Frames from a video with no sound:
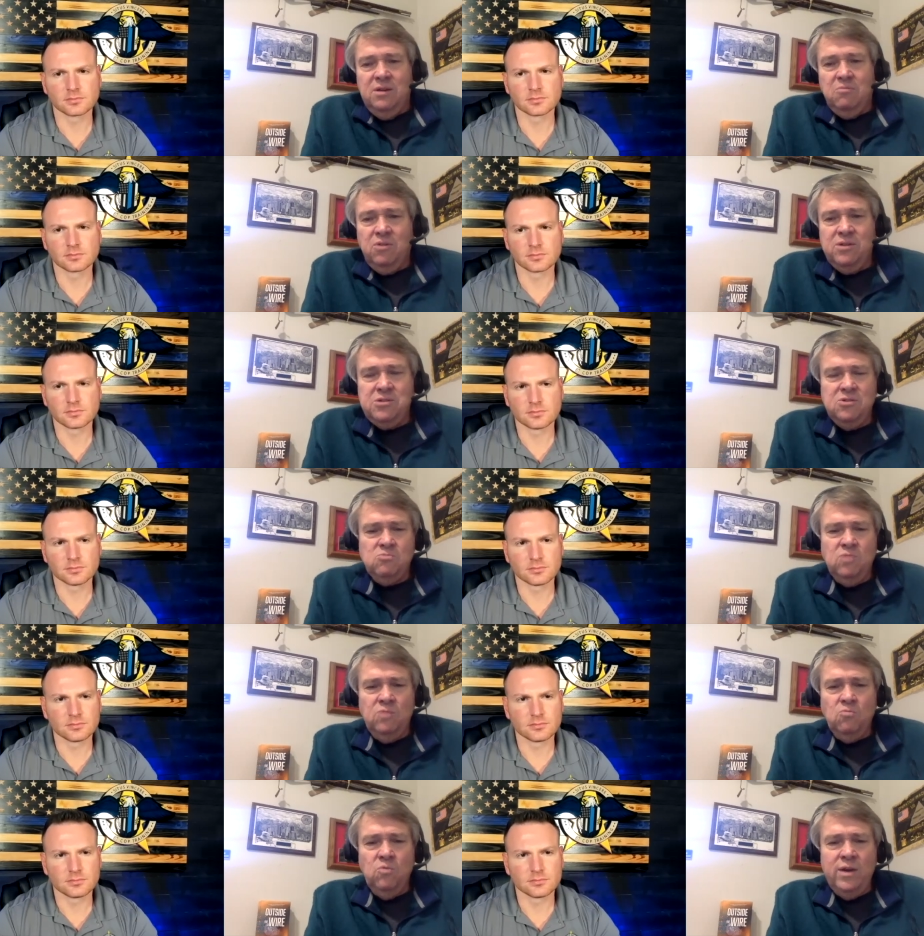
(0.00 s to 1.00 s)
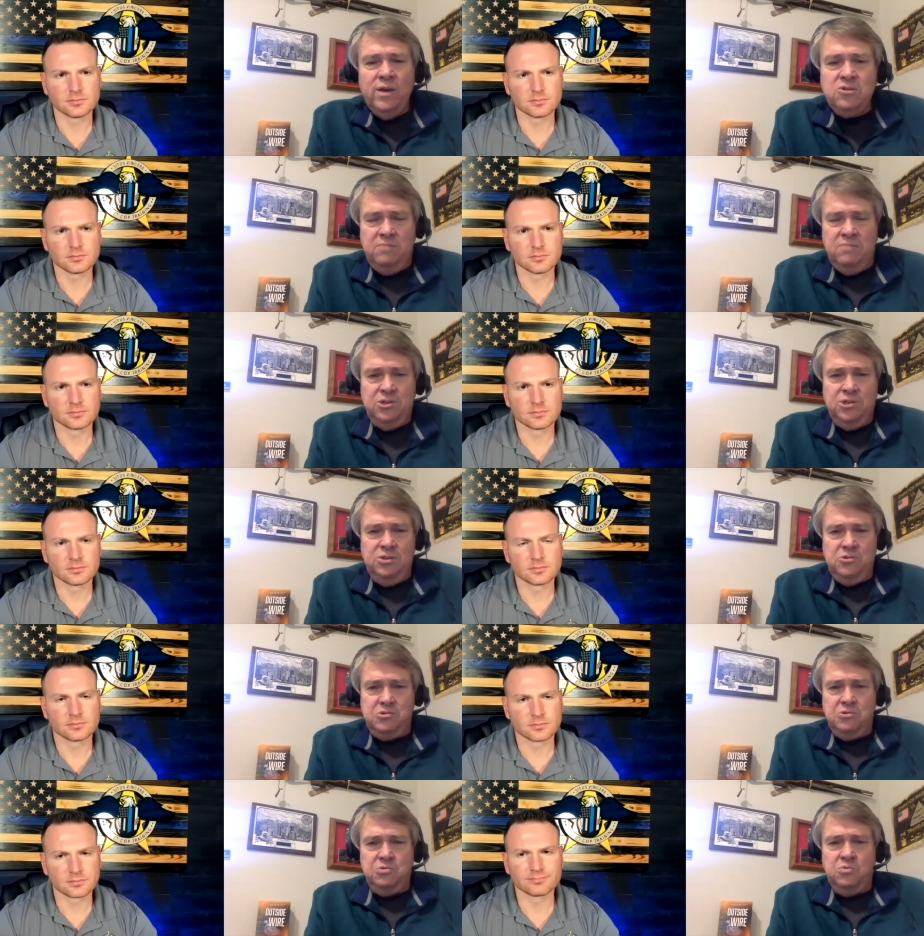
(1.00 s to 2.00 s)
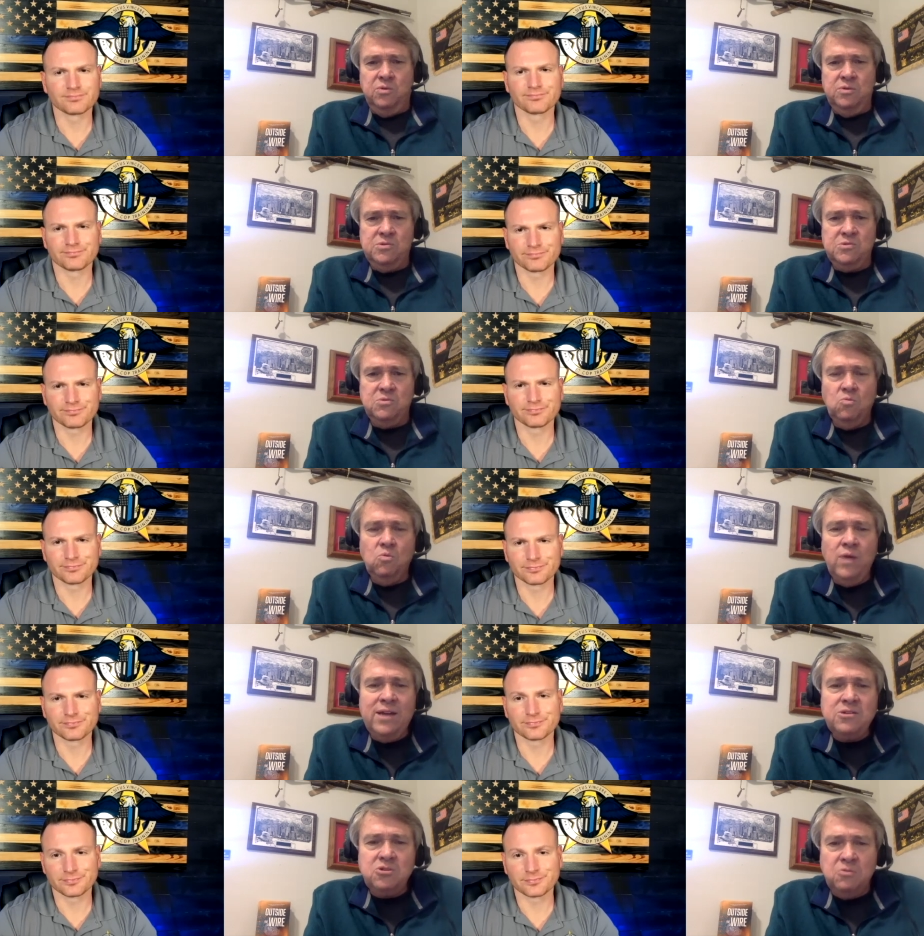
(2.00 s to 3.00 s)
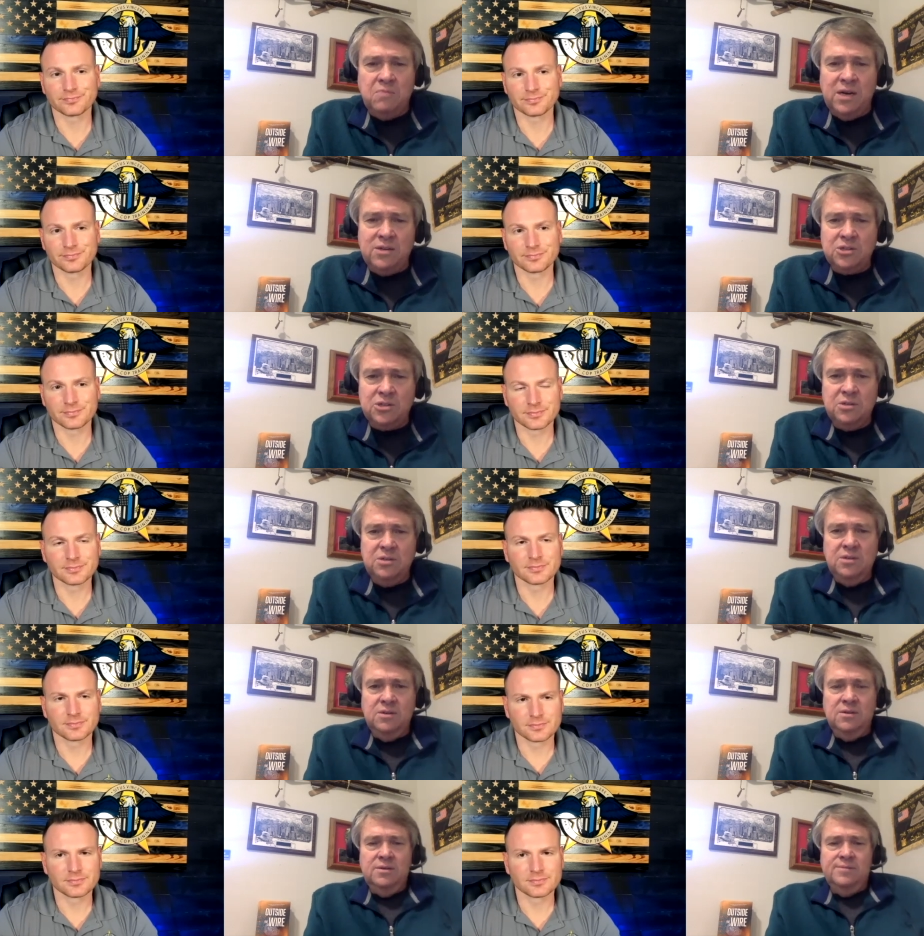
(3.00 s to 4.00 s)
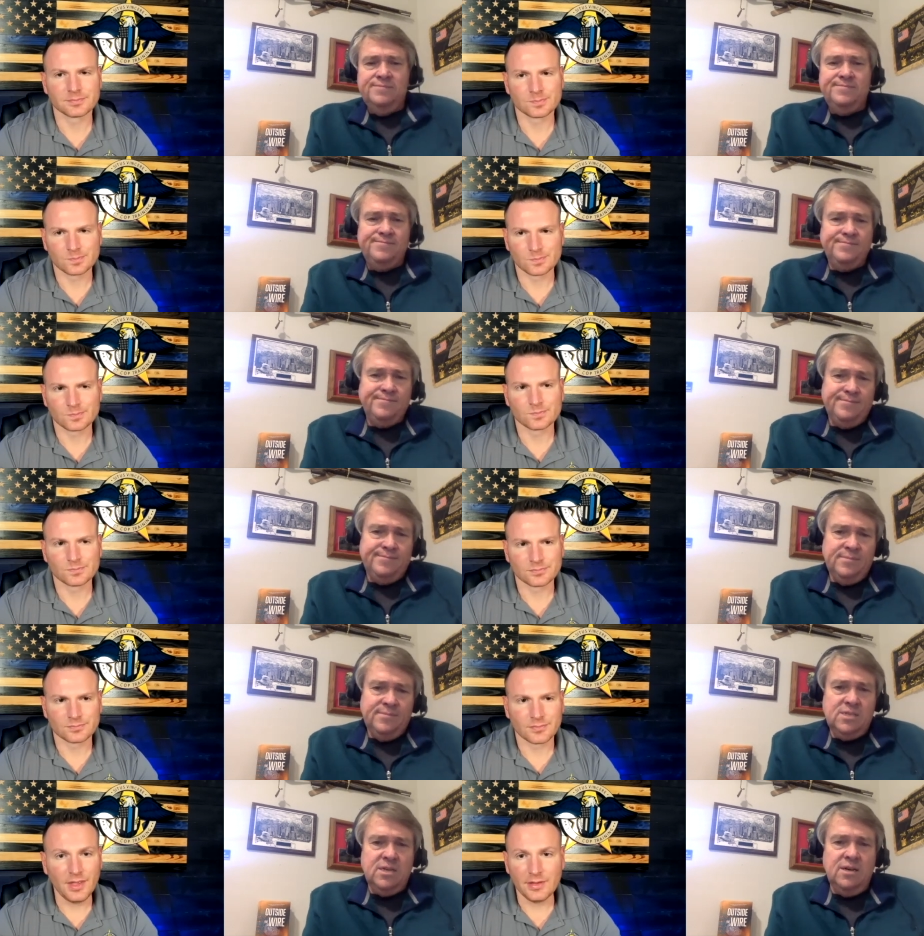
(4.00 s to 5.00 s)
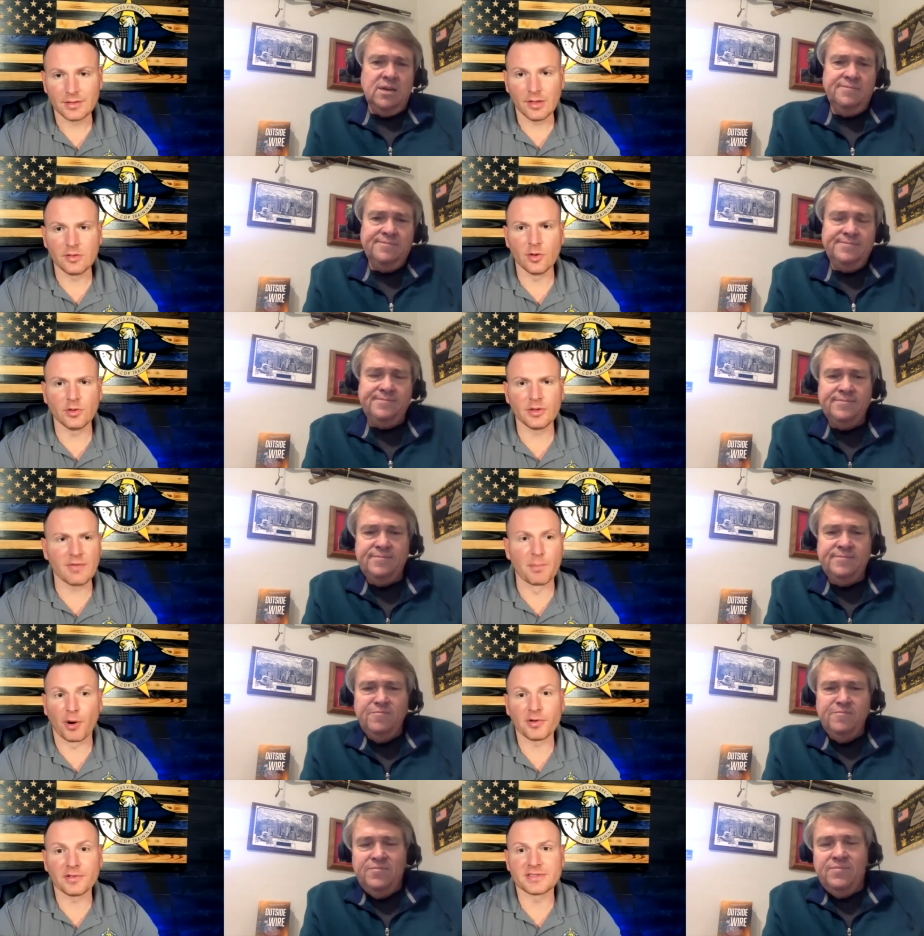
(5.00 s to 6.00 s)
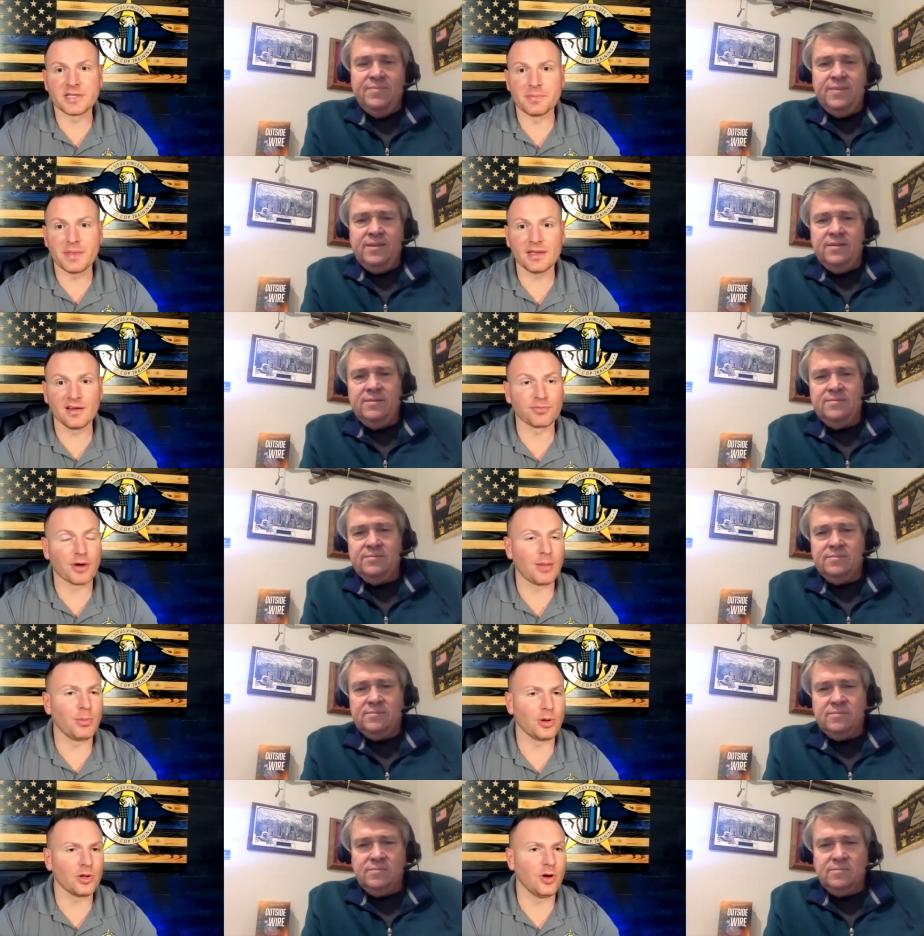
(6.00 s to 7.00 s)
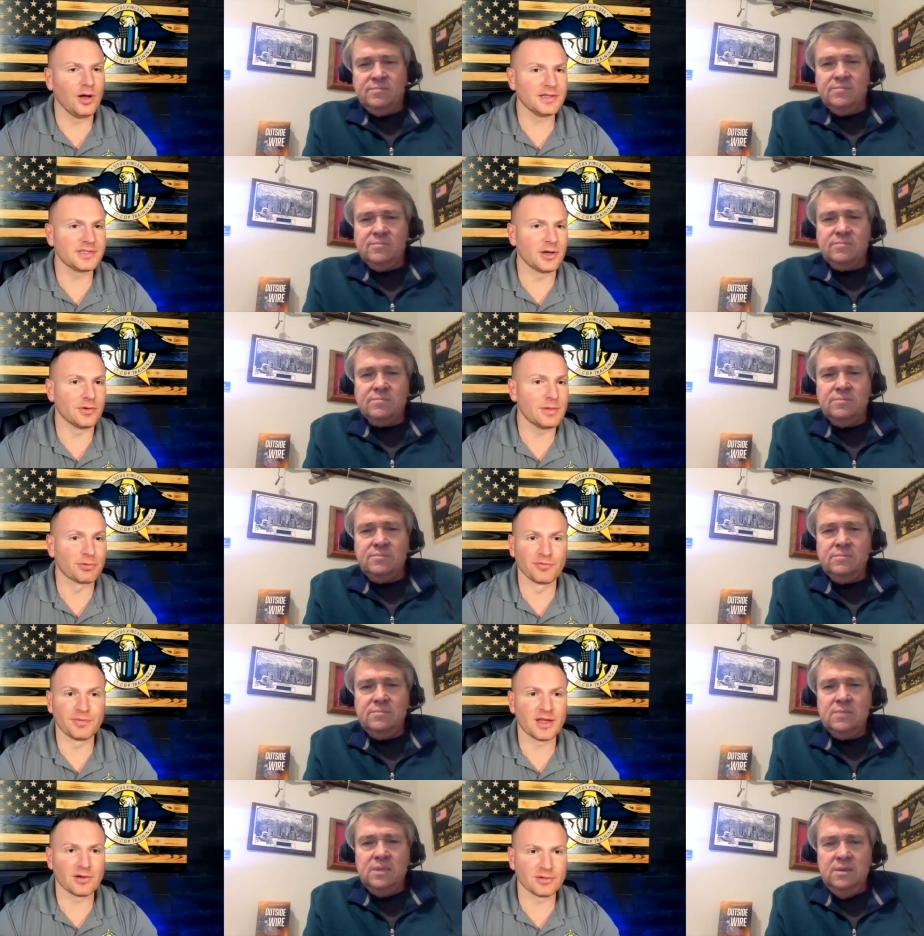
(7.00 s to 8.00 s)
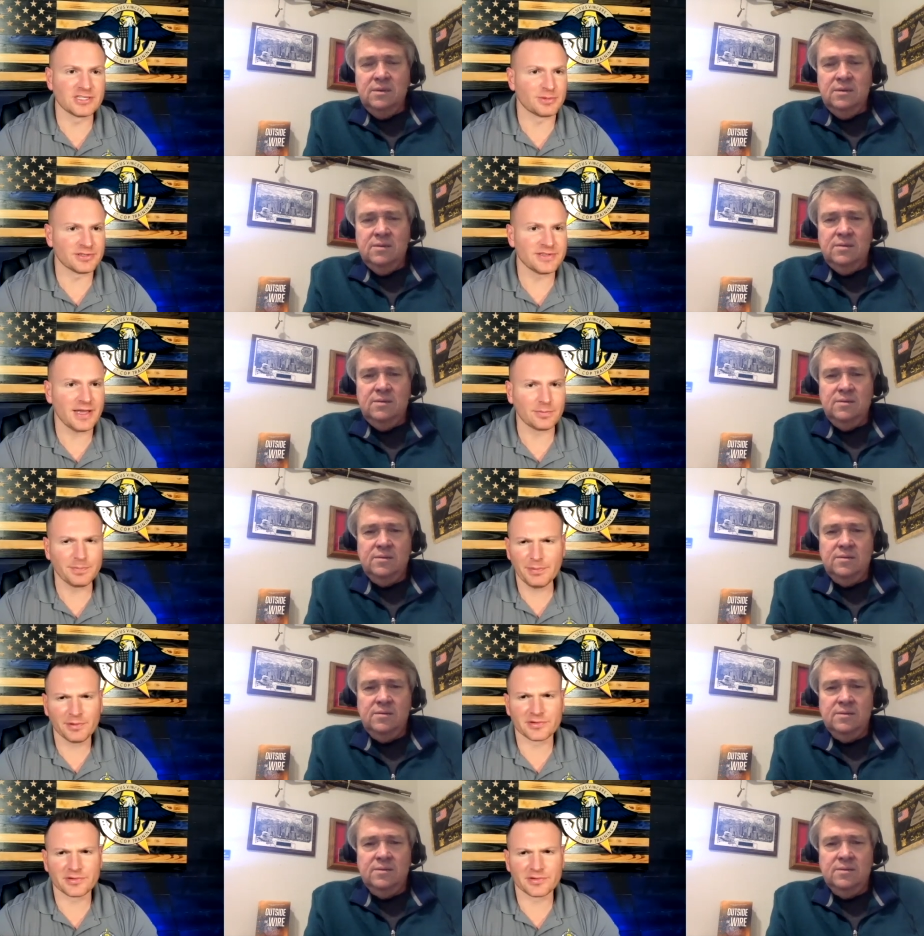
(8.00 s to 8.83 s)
Speaker 1: prosecutors want way too much in the search warrants, way too
Speaker 2: much. So hey, you only have a burden to meet of probable cause. You don't need proof beyond a reasonable doubt. People don't